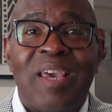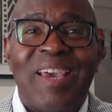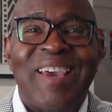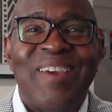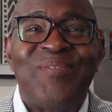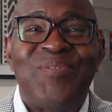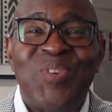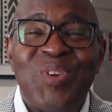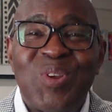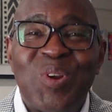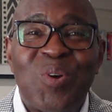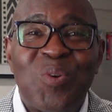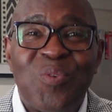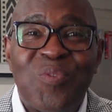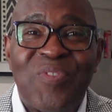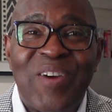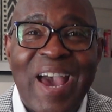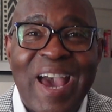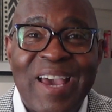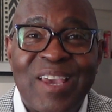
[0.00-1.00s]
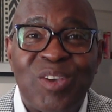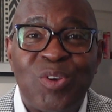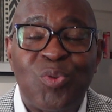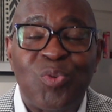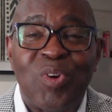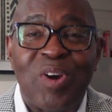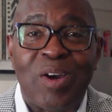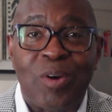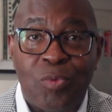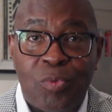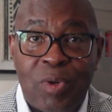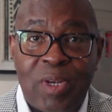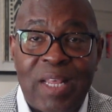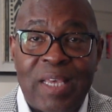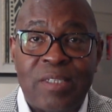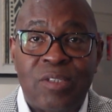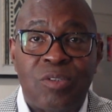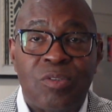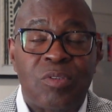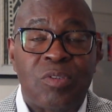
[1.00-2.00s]
If you don't value a
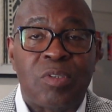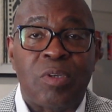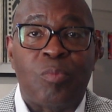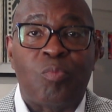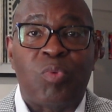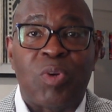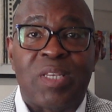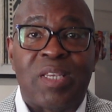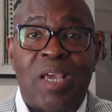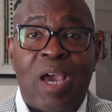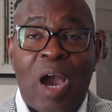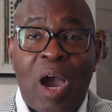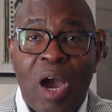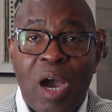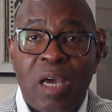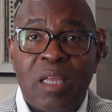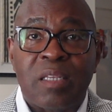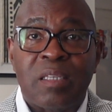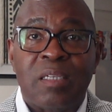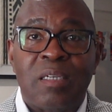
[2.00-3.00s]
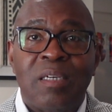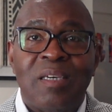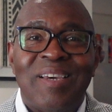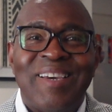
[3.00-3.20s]
relationship with God,